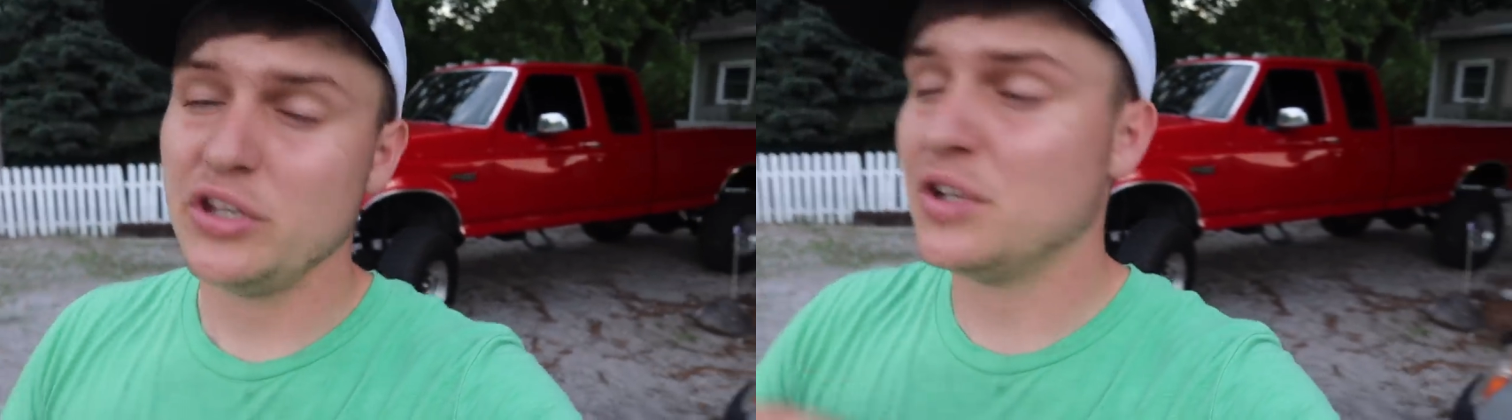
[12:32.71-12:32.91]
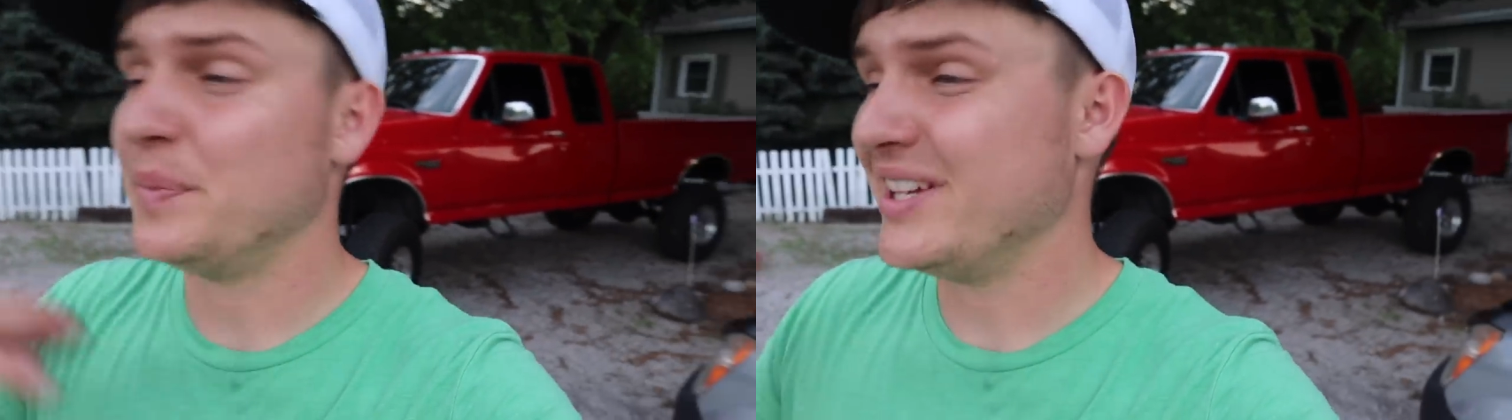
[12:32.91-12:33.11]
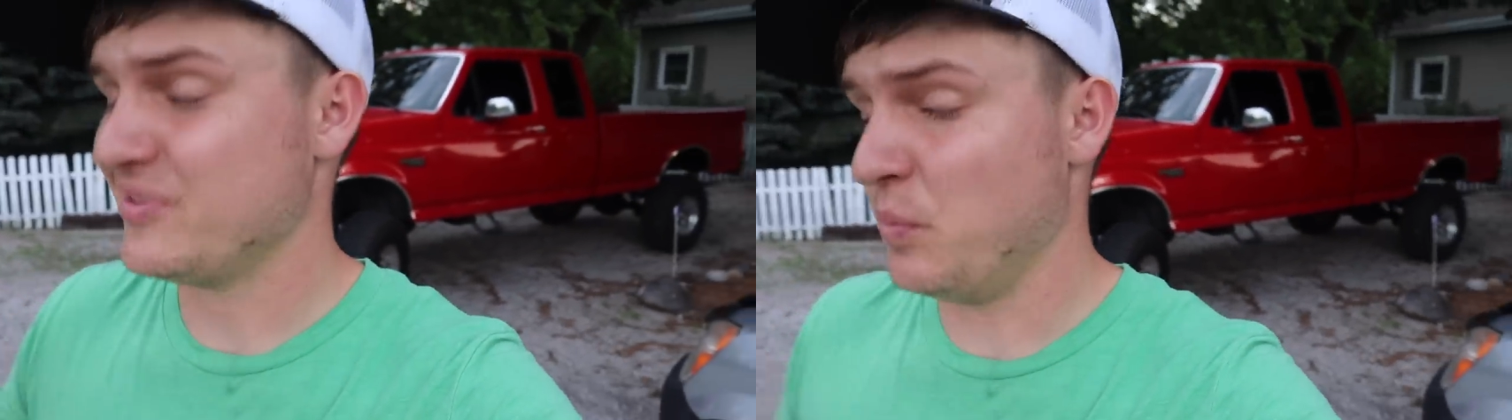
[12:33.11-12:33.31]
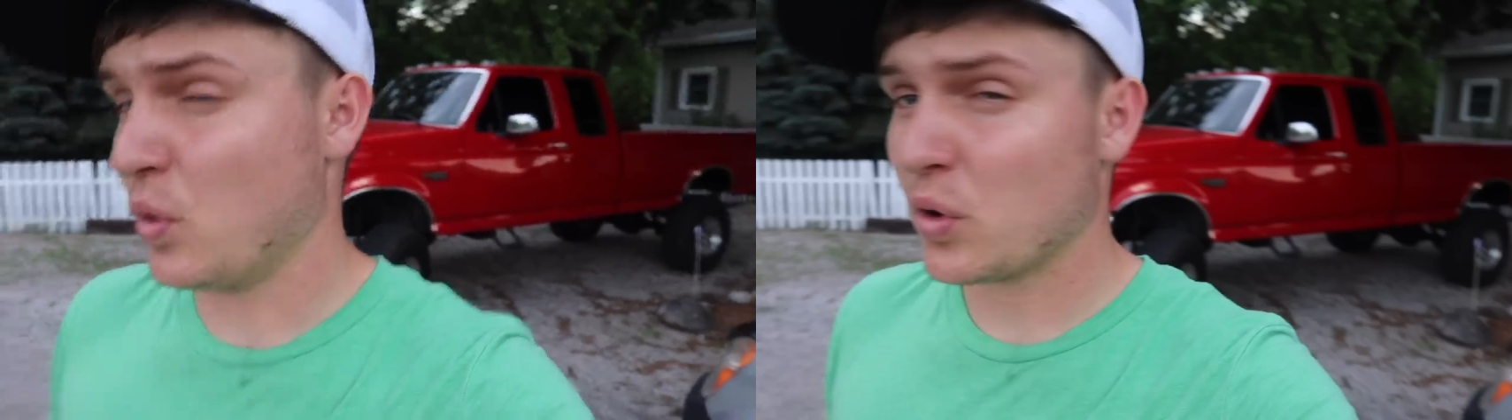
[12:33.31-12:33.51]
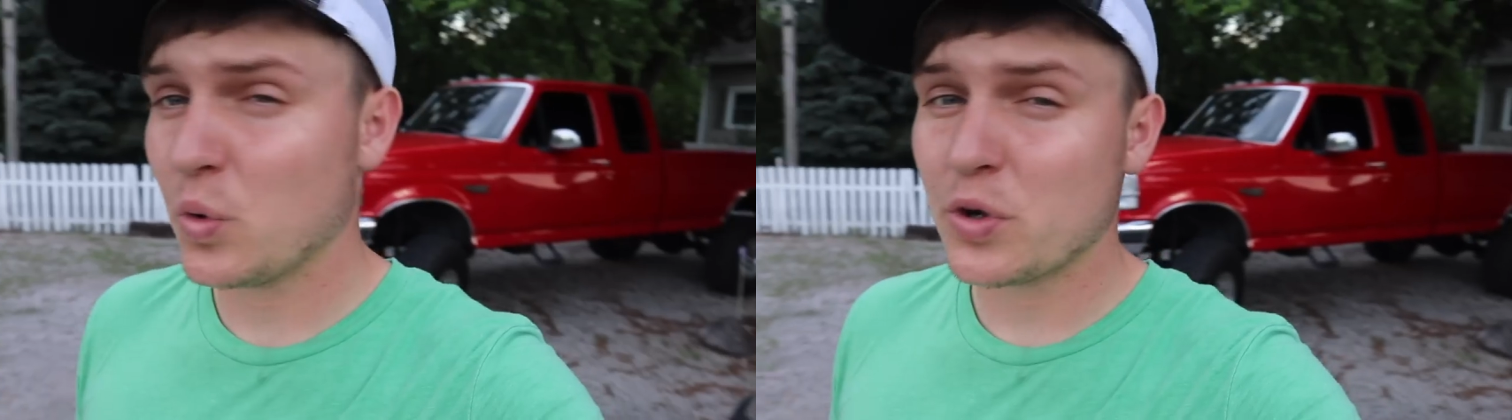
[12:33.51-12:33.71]
you can place
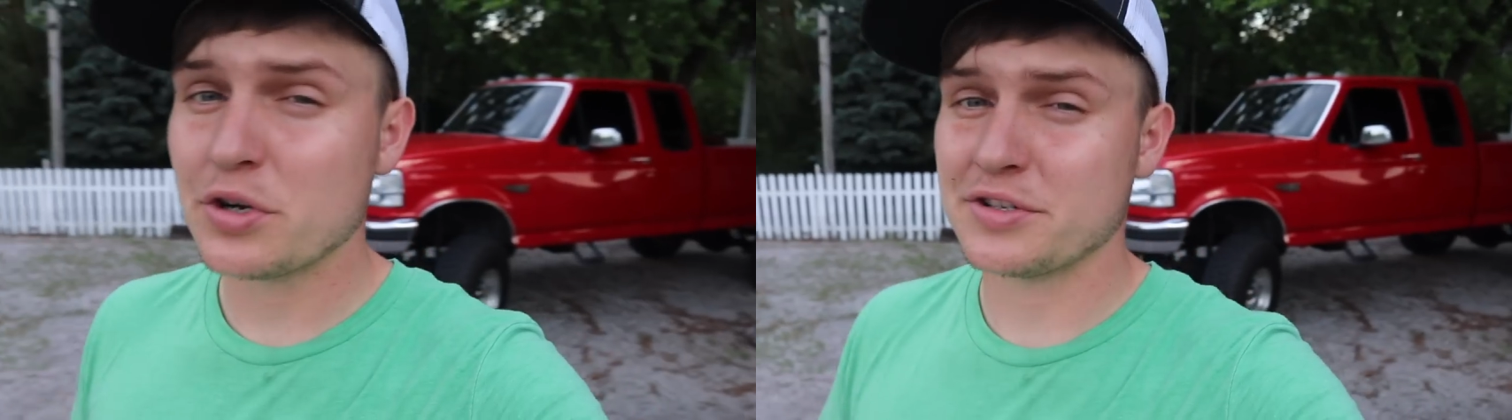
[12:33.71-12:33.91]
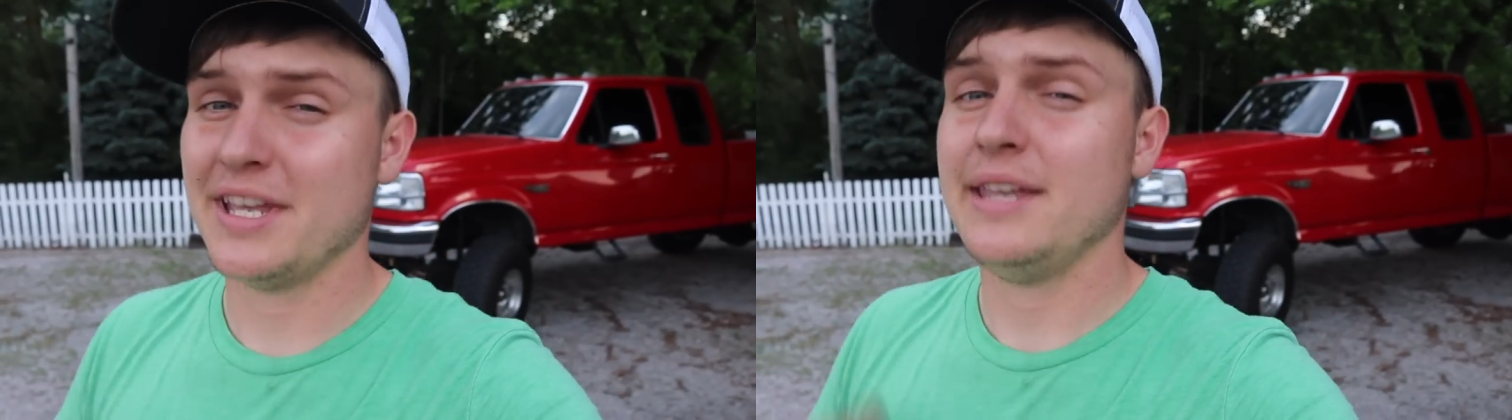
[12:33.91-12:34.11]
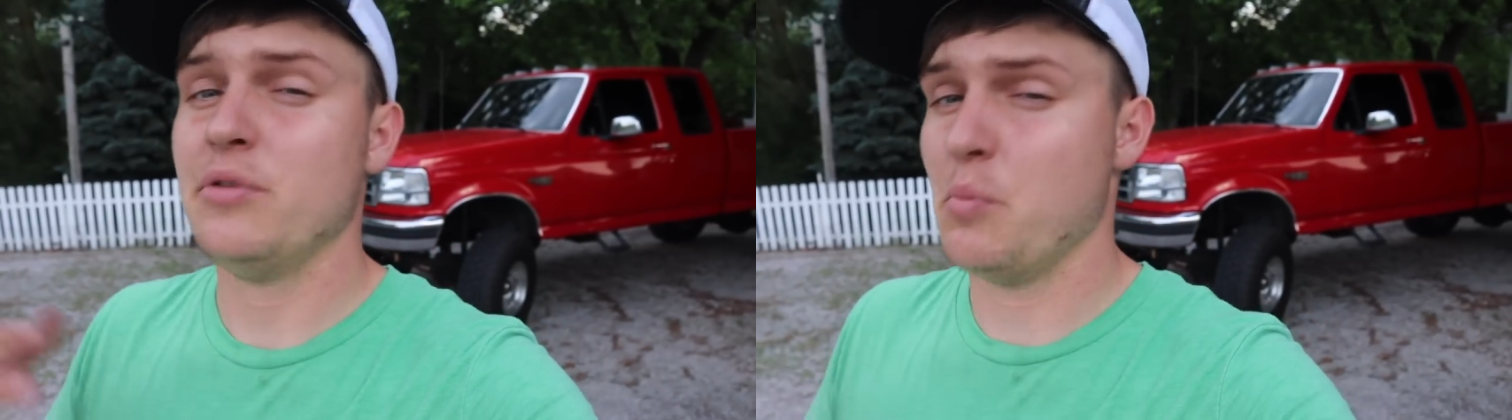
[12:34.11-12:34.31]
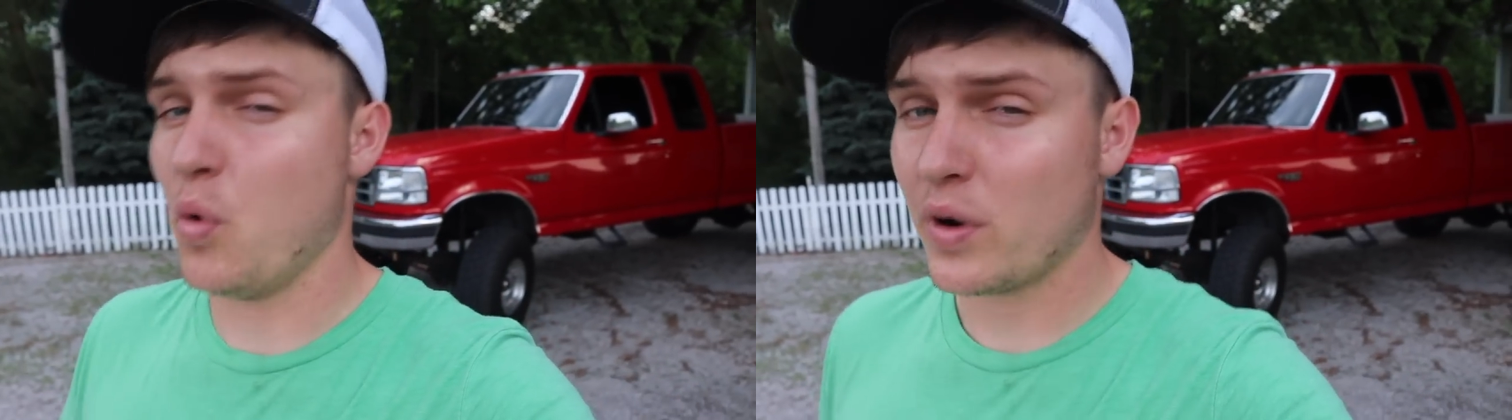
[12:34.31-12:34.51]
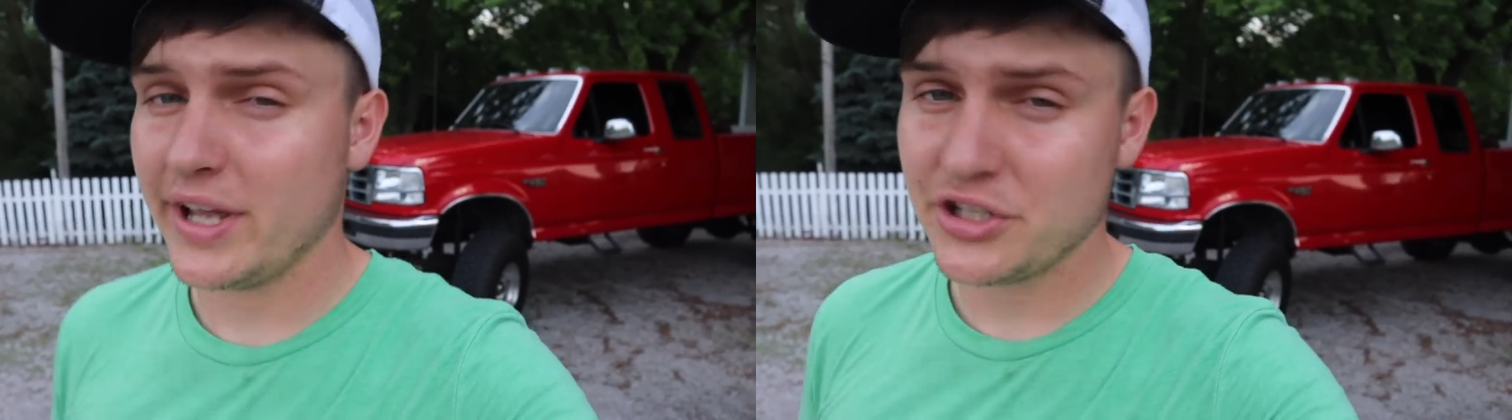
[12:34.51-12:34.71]
more orders and get even
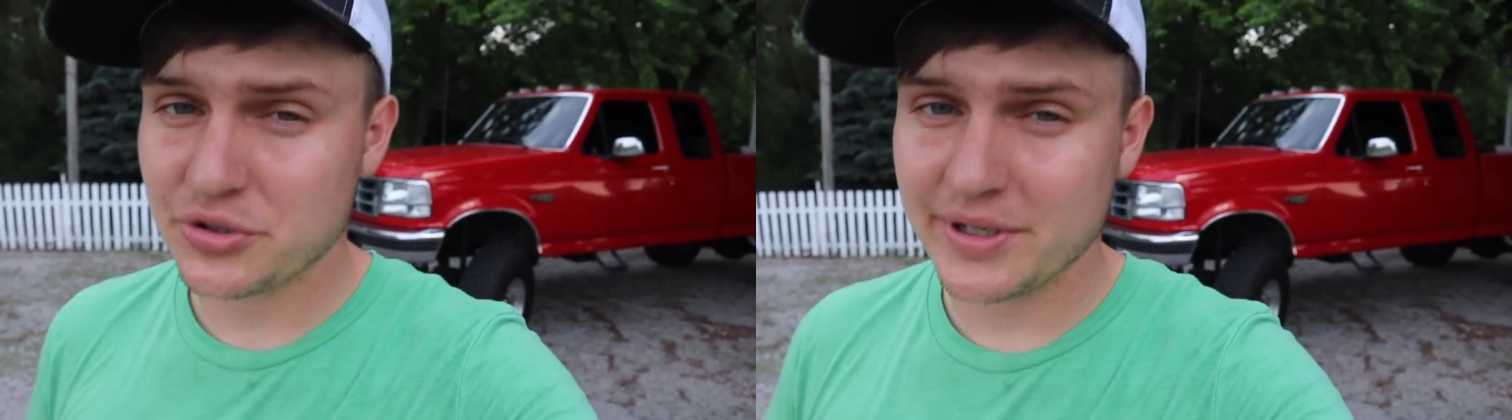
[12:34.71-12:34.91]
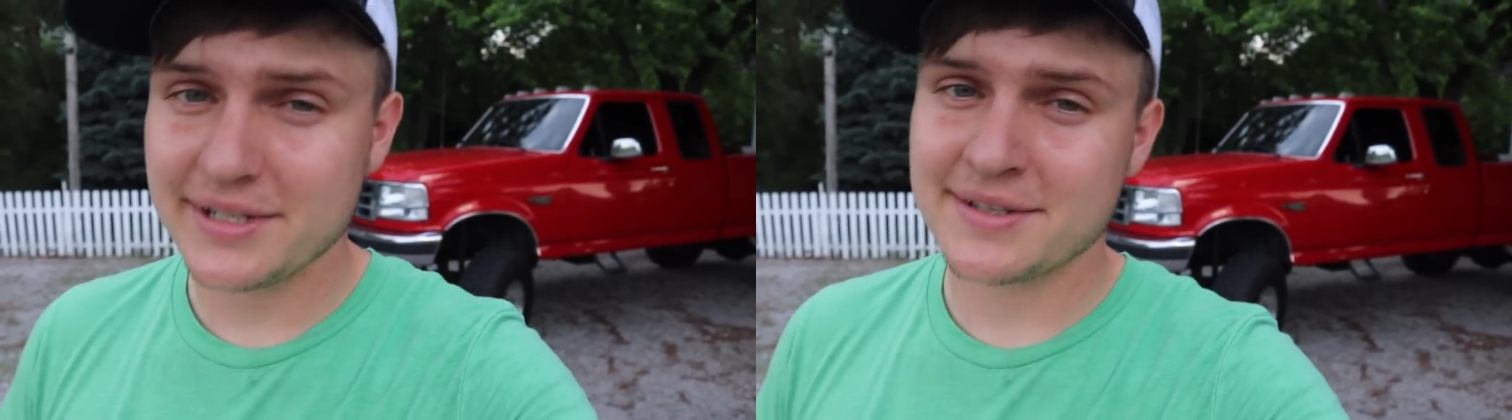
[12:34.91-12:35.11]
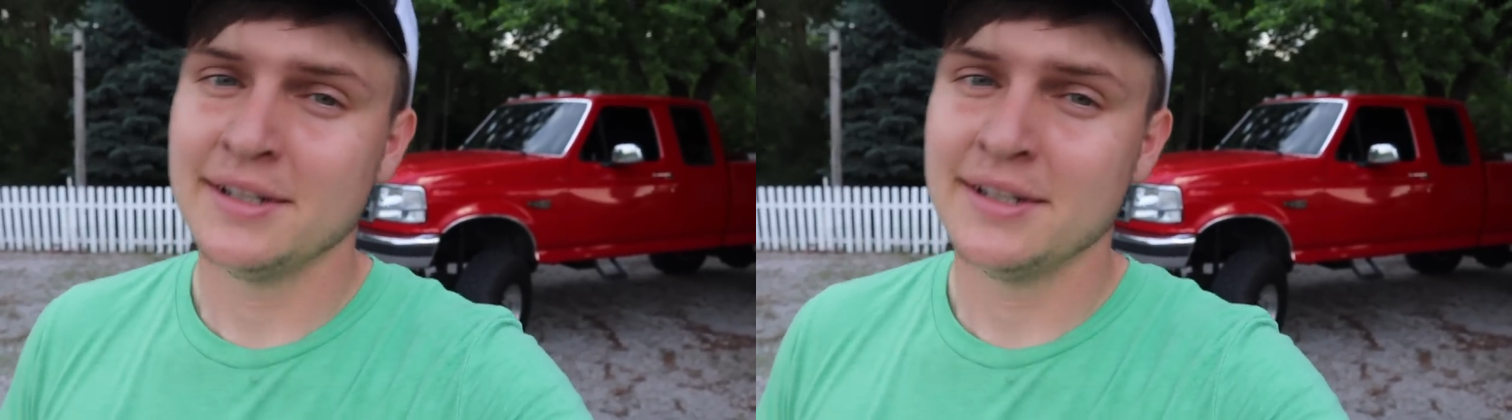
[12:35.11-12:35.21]
more entries.